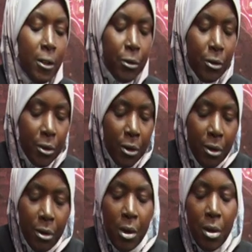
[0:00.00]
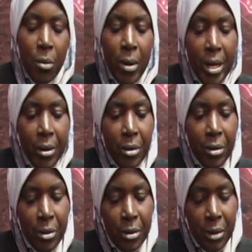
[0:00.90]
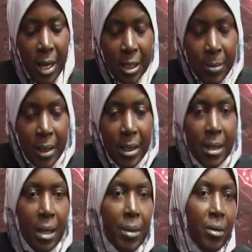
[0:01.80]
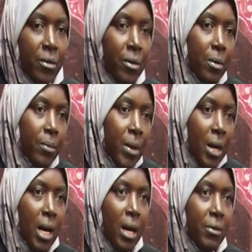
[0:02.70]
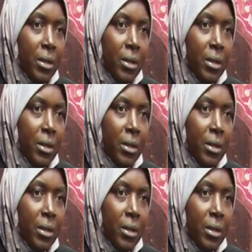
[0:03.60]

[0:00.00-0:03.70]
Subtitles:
to know where your husband is coming from. For the